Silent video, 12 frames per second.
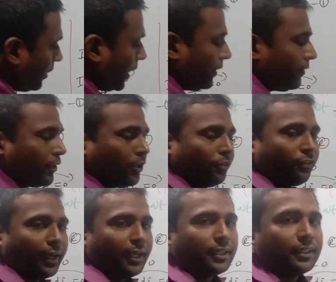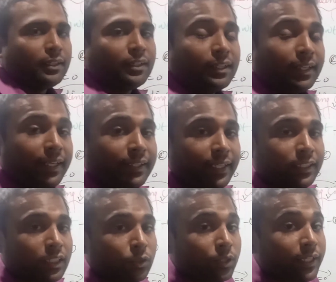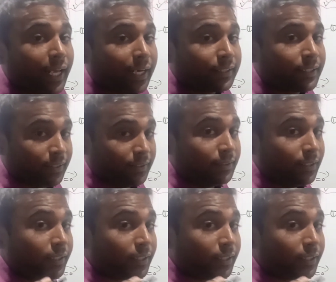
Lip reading: I want to find inductive reactance.